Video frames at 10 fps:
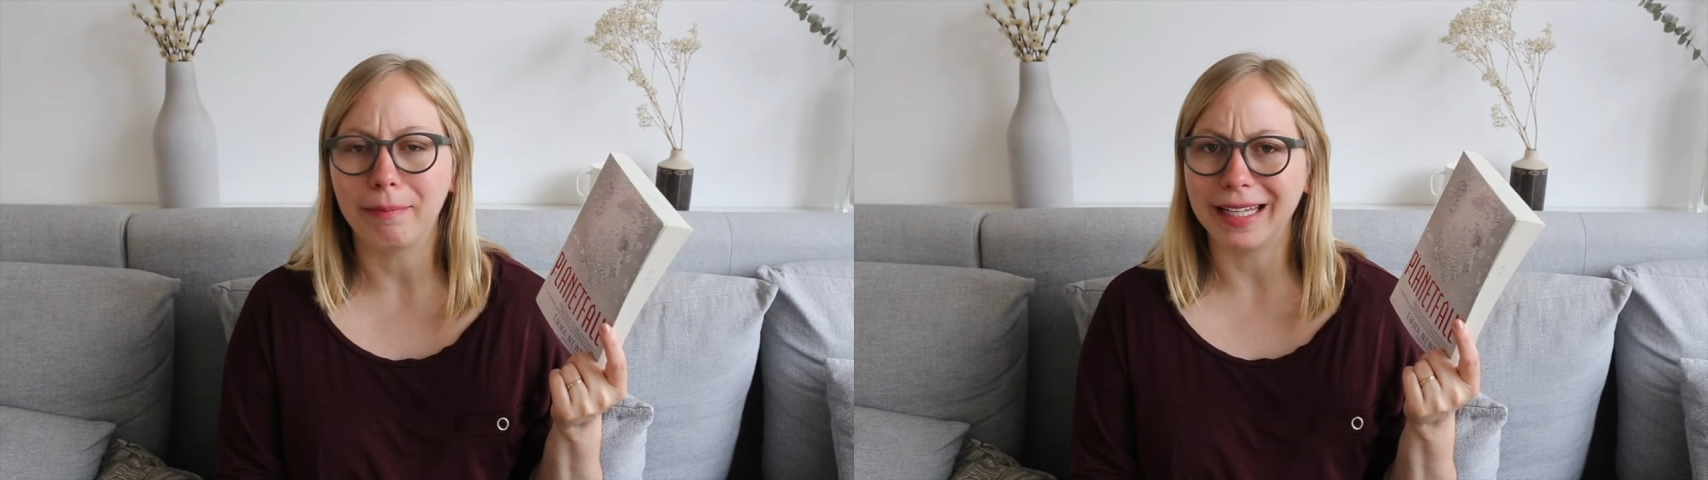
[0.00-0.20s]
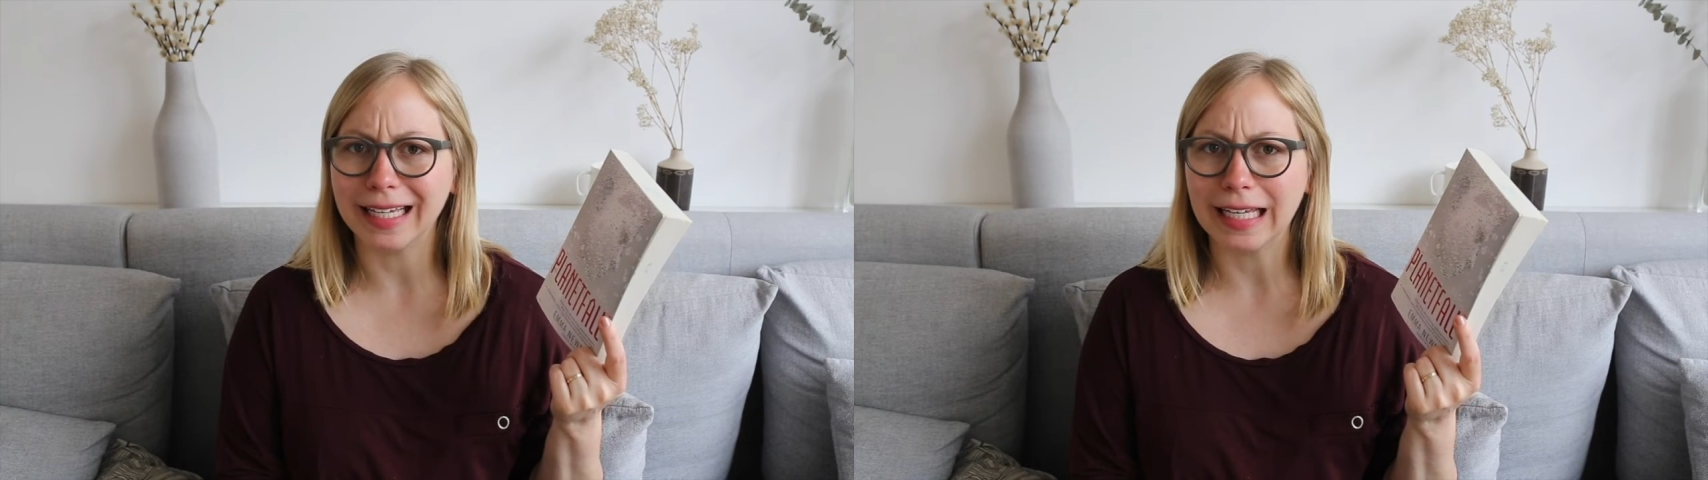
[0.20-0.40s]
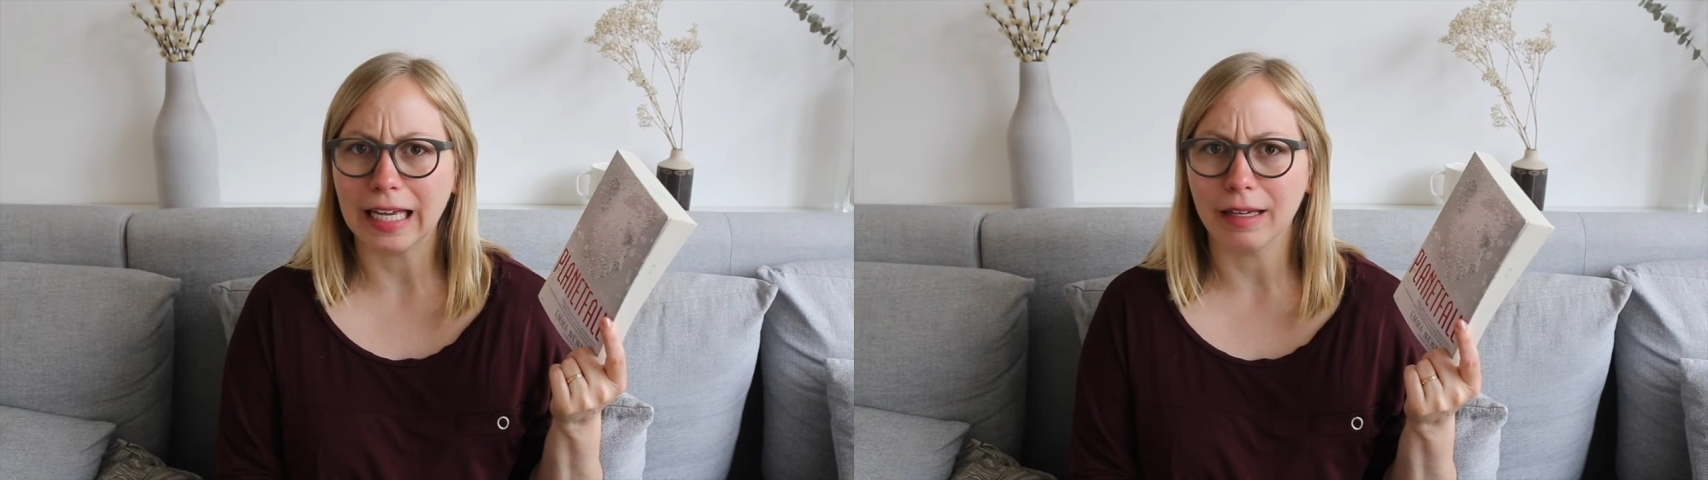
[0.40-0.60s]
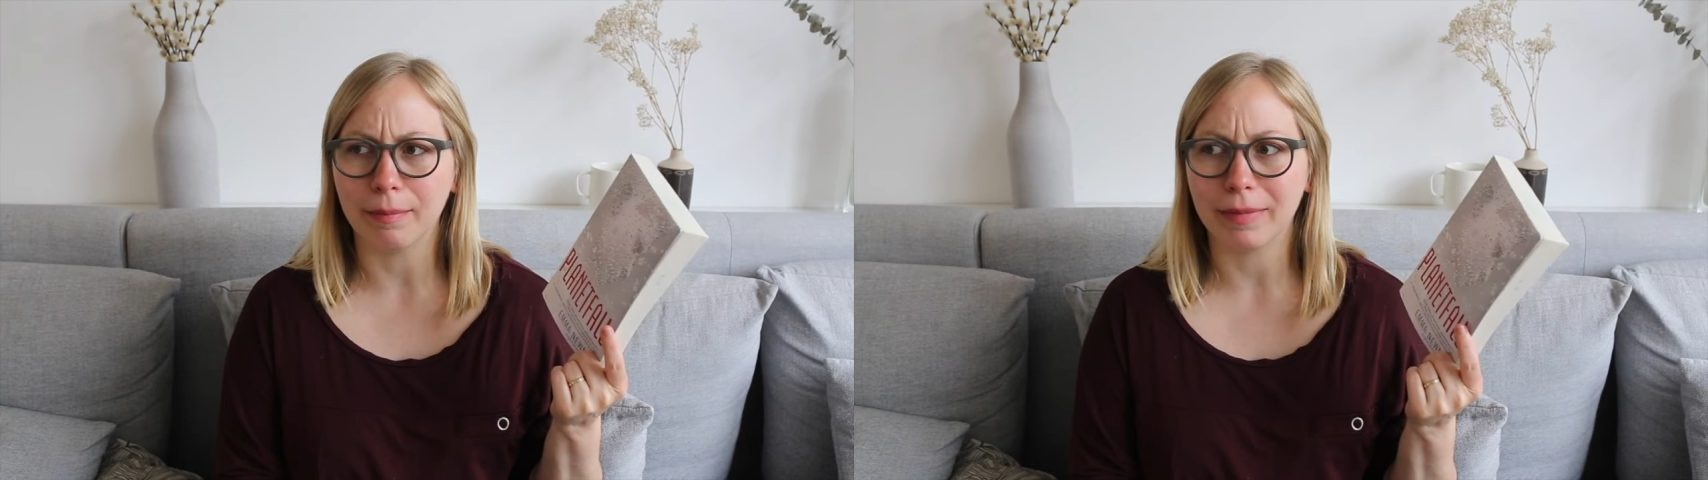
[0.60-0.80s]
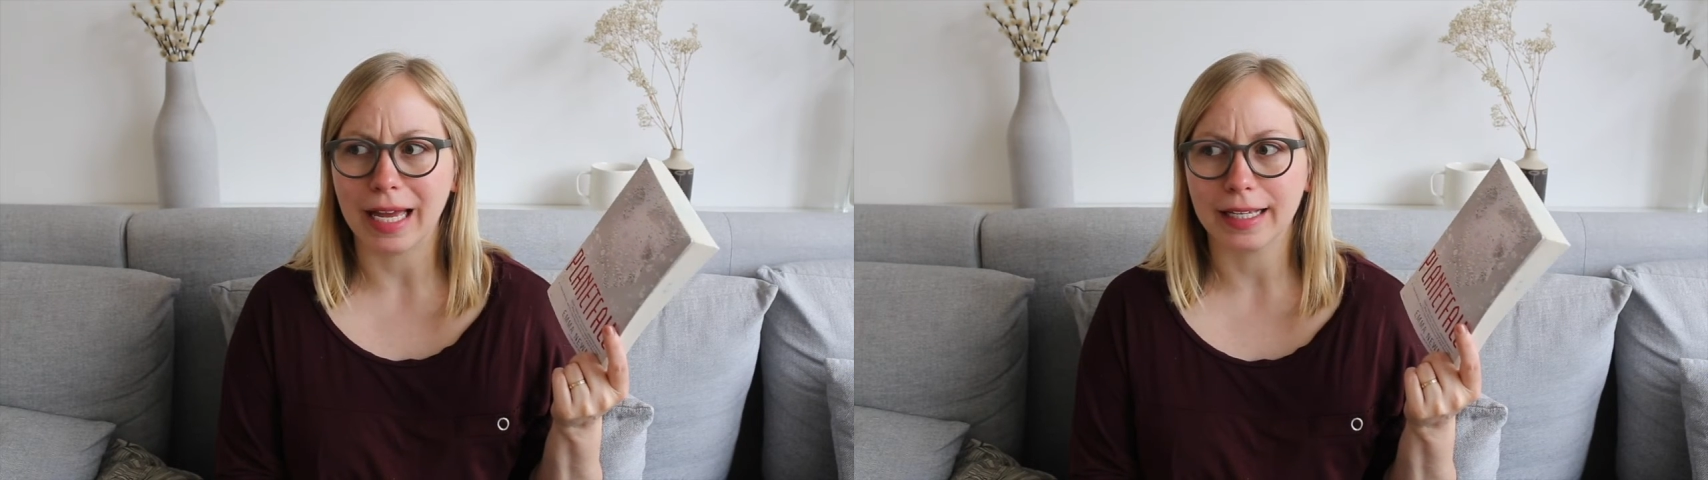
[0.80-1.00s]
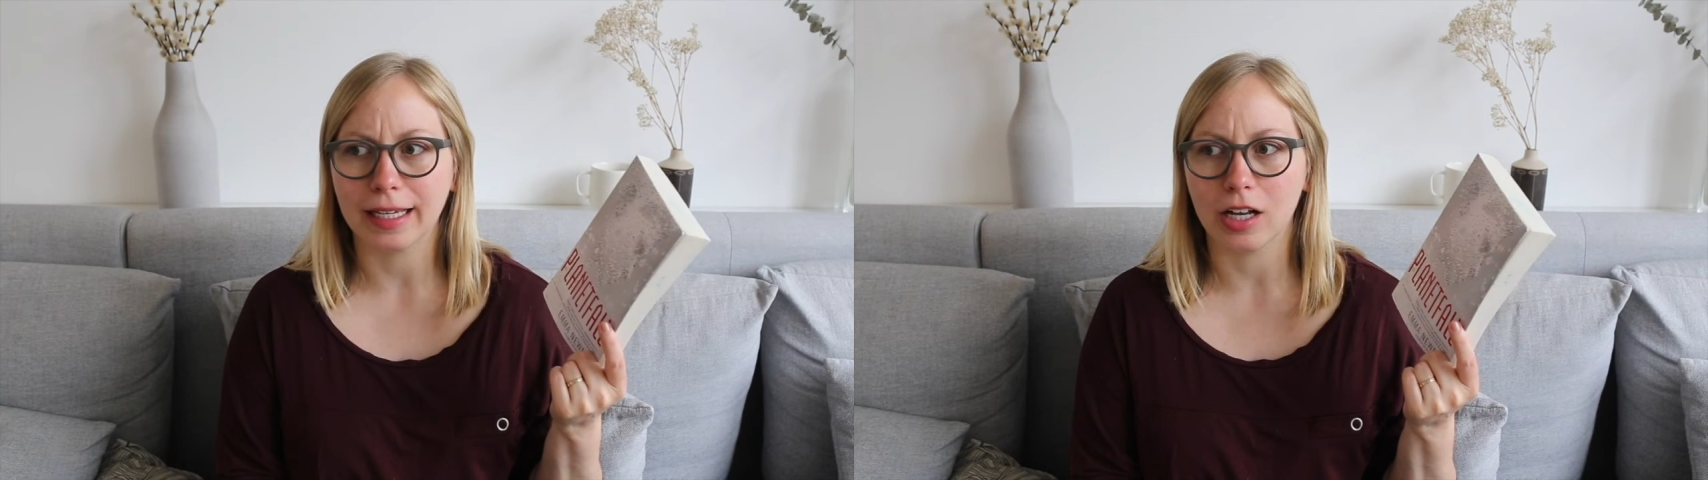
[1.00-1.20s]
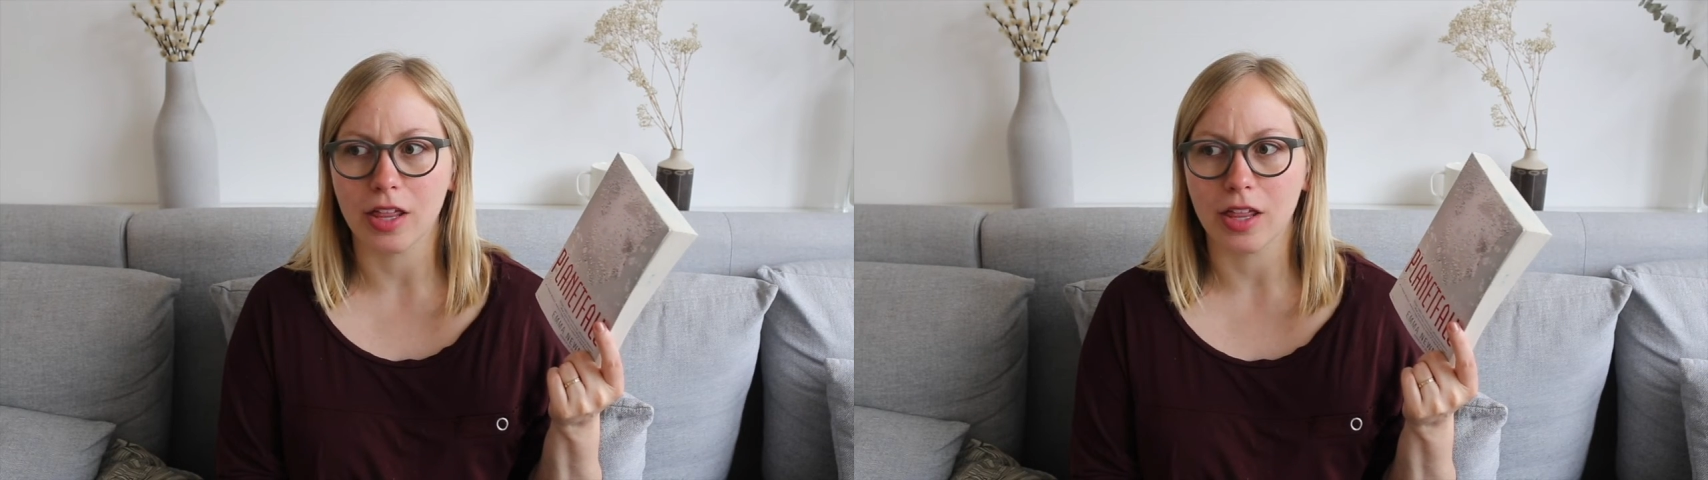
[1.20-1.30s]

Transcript: blanking